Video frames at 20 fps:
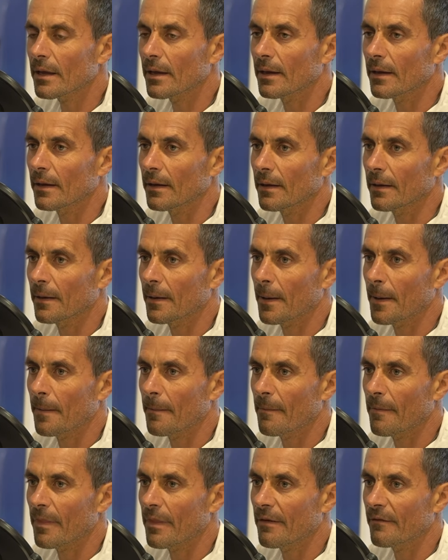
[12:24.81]

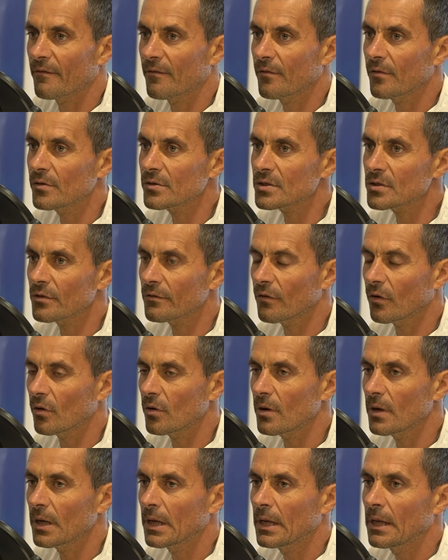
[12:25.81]
Um, first of
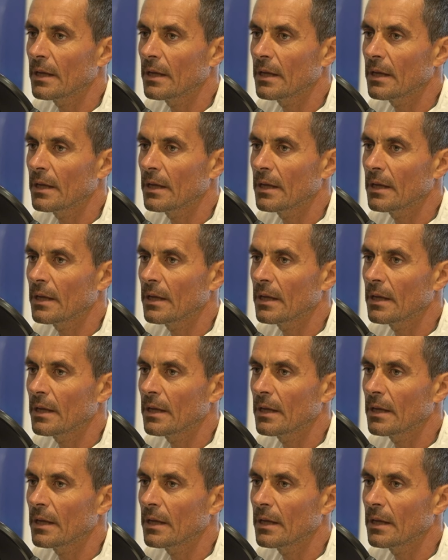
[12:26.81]
all,